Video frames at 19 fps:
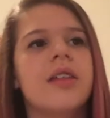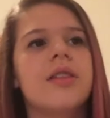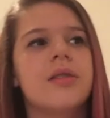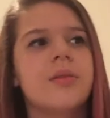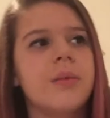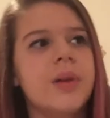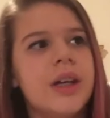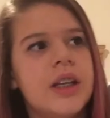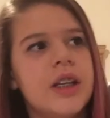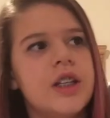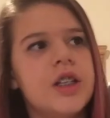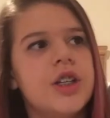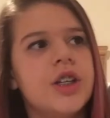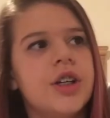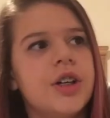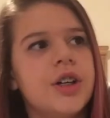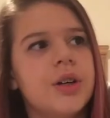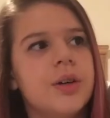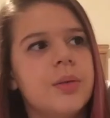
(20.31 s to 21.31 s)

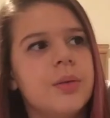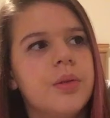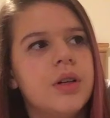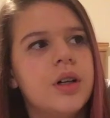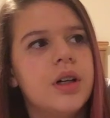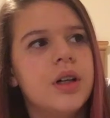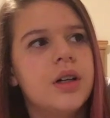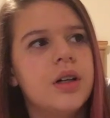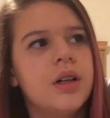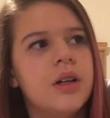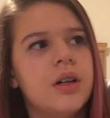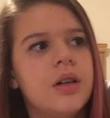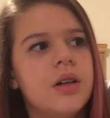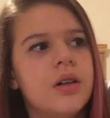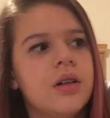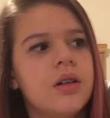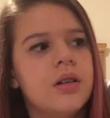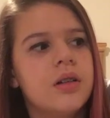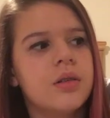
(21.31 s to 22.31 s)
3-2.
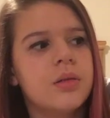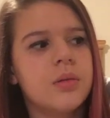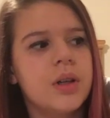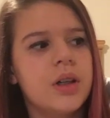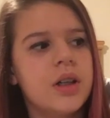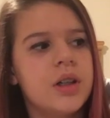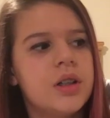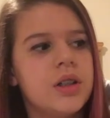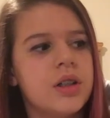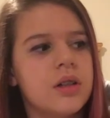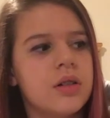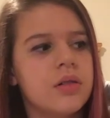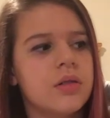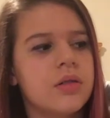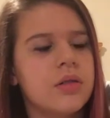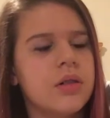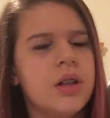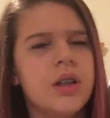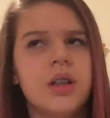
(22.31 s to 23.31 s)
3-2.
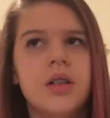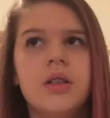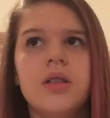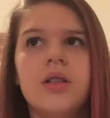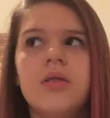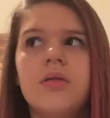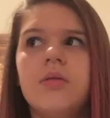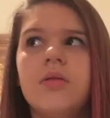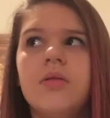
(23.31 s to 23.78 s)
3-2?